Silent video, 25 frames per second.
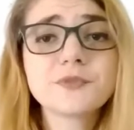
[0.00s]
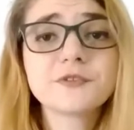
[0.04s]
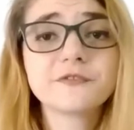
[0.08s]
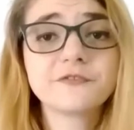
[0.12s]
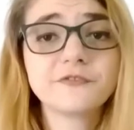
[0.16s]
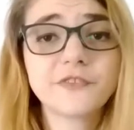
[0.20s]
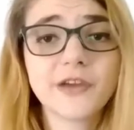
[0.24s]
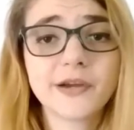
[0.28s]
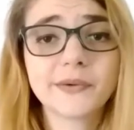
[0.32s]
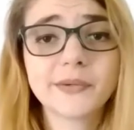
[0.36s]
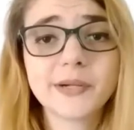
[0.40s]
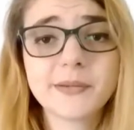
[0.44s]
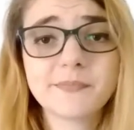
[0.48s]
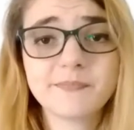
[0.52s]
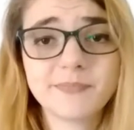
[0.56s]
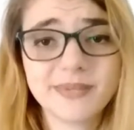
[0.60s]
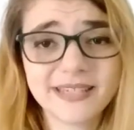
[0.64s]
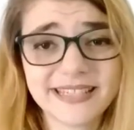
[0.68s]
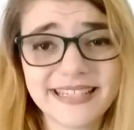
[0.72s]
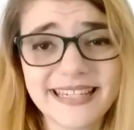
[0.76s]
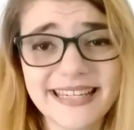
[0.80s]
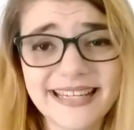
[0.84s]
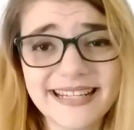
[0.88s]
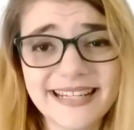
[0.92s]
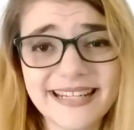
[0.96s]
the very
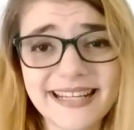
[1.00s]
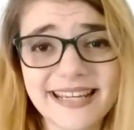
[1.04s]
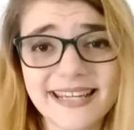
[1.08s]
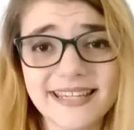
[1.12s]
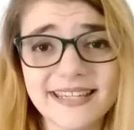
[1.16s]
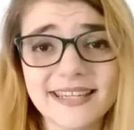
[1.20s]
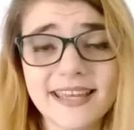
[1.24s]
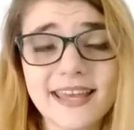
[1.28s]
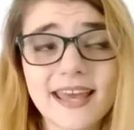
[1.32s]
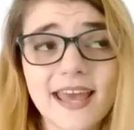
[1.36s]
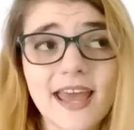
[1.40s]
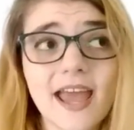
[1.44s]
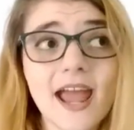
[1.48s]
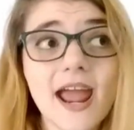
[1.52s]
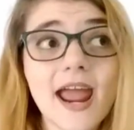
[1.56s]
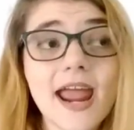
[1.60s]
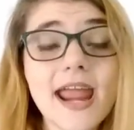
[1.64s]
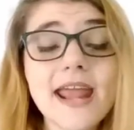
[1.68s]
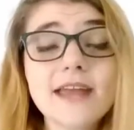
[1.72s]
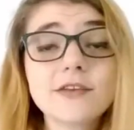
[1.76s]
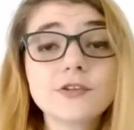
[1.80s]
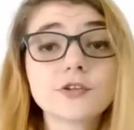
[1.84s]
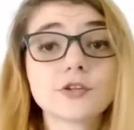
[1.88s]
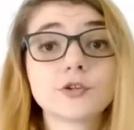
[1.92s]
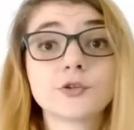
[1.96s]
beginning.
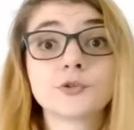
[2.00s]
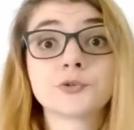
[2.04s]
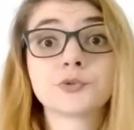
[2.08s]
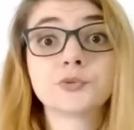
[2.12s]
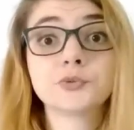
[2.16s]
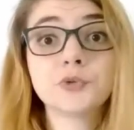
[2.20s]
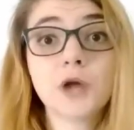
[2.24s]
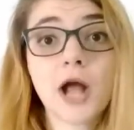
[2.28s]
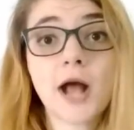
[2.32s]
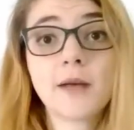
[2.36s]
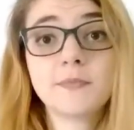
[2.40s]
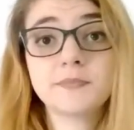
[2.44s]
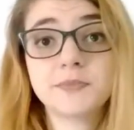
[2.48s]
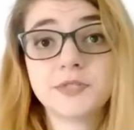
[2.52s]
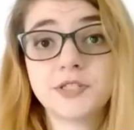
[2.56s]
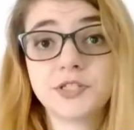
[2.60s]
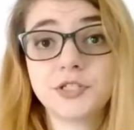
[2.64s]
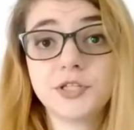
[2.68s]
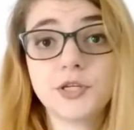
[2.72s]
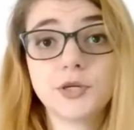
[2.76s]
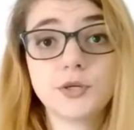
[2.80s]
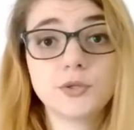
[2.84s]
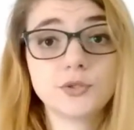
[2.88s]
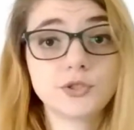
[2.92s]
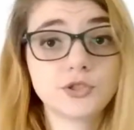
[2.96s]
It grabs
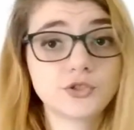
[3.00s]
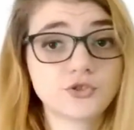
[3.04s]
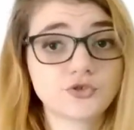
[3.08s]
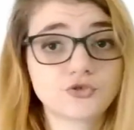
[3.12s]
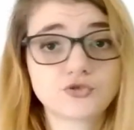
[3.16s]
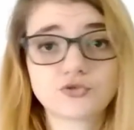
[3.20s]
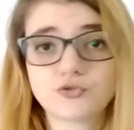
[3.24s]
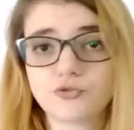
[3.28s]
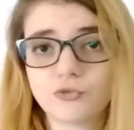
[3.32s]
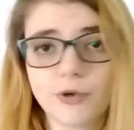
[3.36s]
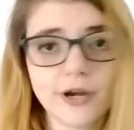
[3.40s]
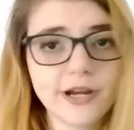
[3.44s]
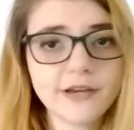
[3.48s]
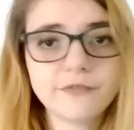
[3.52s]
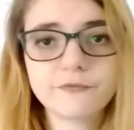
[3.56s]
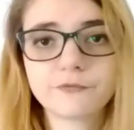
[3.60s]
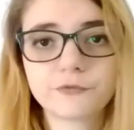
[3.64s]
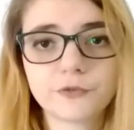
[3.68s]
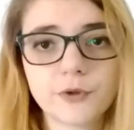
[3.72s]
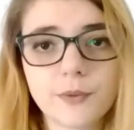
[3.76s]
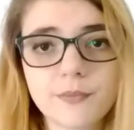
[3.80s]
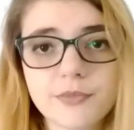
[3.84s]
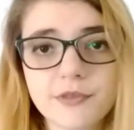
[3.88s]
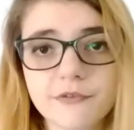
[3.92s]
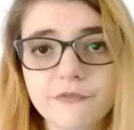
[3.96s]
you straight
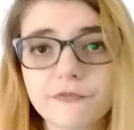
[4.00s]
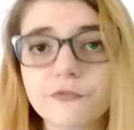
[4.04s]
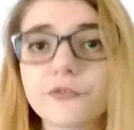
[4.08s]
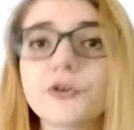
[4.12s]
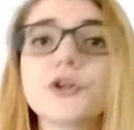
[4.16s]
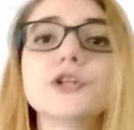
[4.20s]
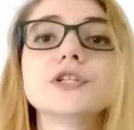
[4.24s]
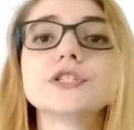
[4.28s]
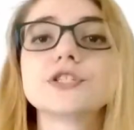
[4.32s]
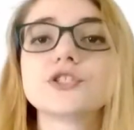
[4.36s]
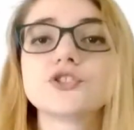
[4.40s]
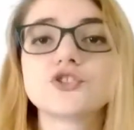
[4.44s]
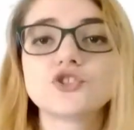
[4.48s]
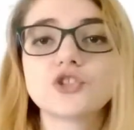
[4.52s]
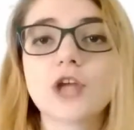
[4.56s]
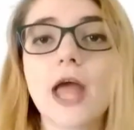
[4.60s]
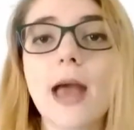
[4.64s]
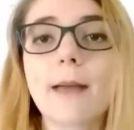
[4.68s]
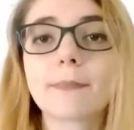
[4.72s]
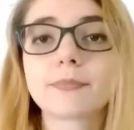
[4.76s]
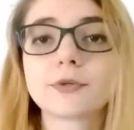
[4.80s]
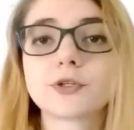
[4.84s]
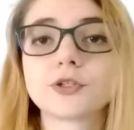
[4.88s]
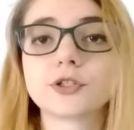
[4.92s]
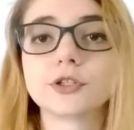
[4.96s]
from the first
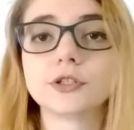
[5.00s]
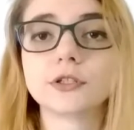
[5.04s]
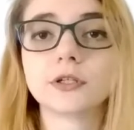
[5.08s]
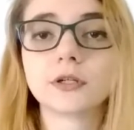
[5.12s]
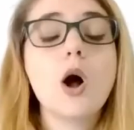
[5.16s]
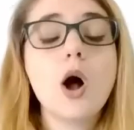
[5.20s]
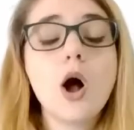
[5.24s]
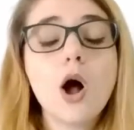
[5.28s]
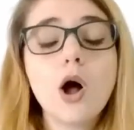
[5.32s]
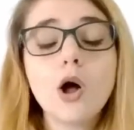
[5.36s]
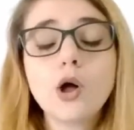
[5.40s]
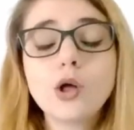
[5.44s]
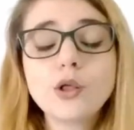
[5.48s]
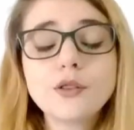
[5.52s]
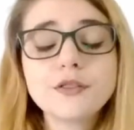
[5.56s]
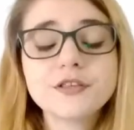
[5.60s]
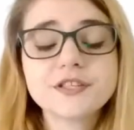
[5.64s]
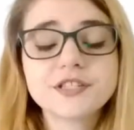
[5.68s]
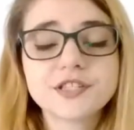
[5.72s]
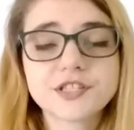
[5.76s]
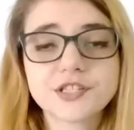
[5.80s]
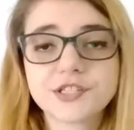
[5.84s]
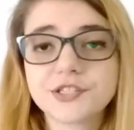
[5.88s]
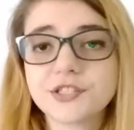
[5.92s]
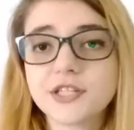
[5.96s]
chapter. All the
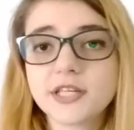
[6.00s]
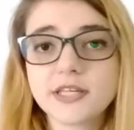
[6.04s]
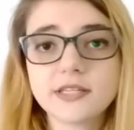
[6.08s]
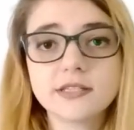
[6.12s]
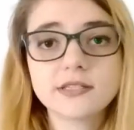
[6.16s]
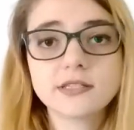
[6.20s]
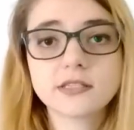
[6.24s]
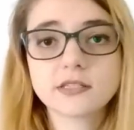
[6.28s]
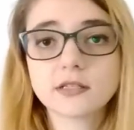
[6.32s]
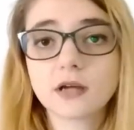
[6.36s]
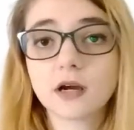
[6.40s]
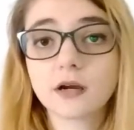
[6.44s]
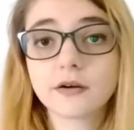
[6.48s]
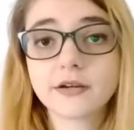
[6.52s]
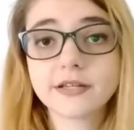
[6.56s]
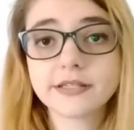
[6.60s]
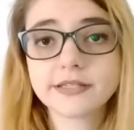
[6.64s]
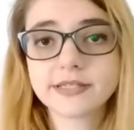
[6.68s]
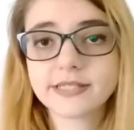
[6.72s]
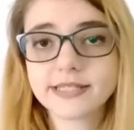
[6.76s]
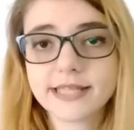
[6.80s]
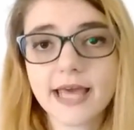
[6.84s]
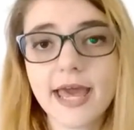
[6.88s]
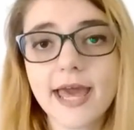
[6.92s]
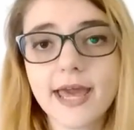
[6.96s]
scenes are
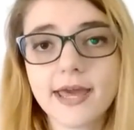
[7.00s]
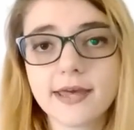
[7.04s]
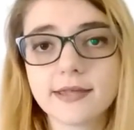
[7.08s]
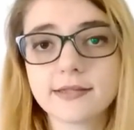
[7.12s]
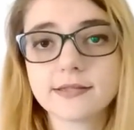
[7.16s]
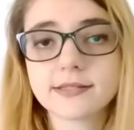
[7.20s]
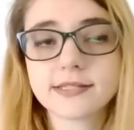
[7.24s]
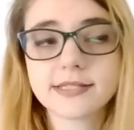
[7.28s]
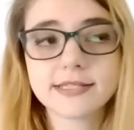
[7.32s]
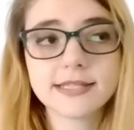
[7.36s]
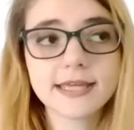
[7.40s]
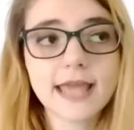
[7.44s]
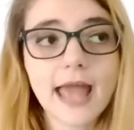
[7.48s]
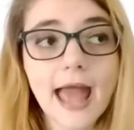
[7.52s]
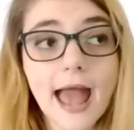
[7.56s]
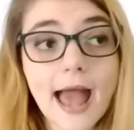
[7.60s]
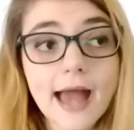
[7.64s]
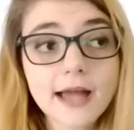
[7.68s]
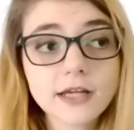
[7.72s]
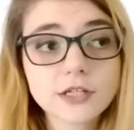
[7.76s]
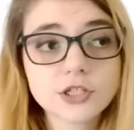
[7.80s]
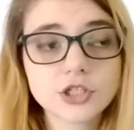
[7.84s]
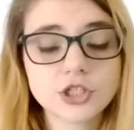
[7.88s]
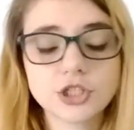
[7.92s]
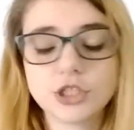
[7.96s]
intense, the
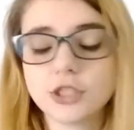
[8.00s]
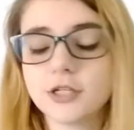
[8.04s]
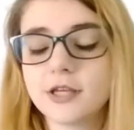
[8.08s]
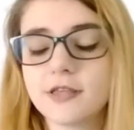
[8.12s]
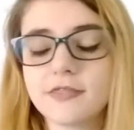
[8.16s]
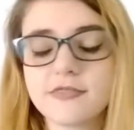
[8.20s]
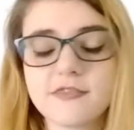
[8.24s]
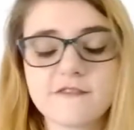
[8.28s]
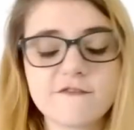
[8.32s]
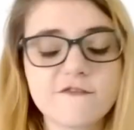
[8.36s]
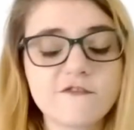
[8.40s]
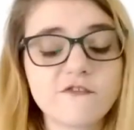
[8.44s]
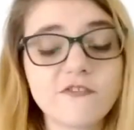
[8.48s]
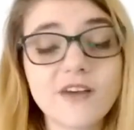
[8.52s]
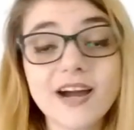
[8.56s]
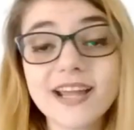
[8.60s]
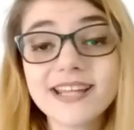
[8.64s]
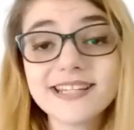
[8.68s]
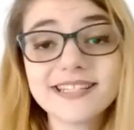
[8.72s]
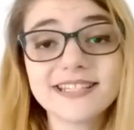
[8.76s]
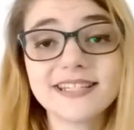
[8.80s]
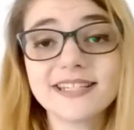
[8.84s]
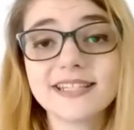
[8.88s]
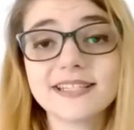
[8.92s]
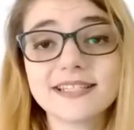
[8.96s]
action, the
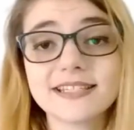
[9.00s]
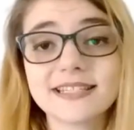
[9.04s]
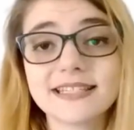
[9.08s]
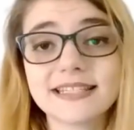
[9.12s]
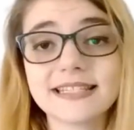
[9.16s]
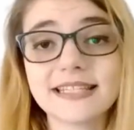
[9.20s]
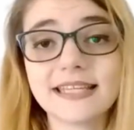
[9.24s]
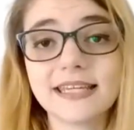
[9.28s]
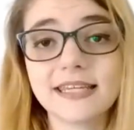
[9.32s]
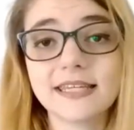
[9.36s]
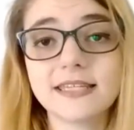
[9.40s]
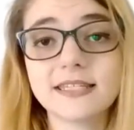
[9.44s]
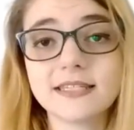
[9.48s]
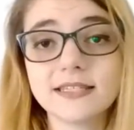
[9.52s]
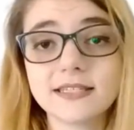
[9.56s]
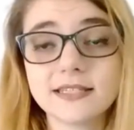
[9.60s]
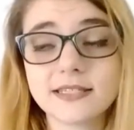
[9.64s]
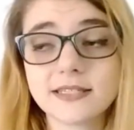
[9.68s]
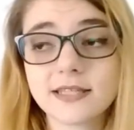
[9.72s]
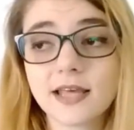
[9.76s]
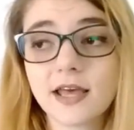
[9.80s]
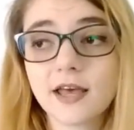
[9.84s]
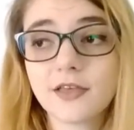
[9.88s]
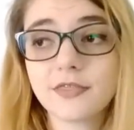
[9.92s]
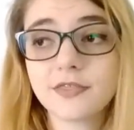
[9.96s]
fighting
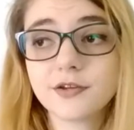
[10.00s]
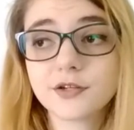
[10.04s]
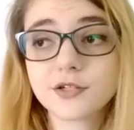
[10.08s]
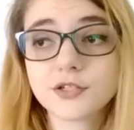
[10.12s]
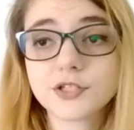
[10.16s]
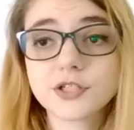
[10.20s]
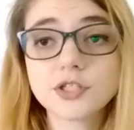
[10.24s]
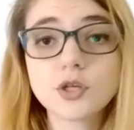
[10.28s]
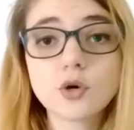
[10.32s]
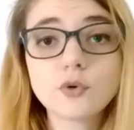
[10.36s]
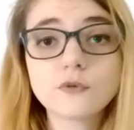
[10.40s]
scenes, they're so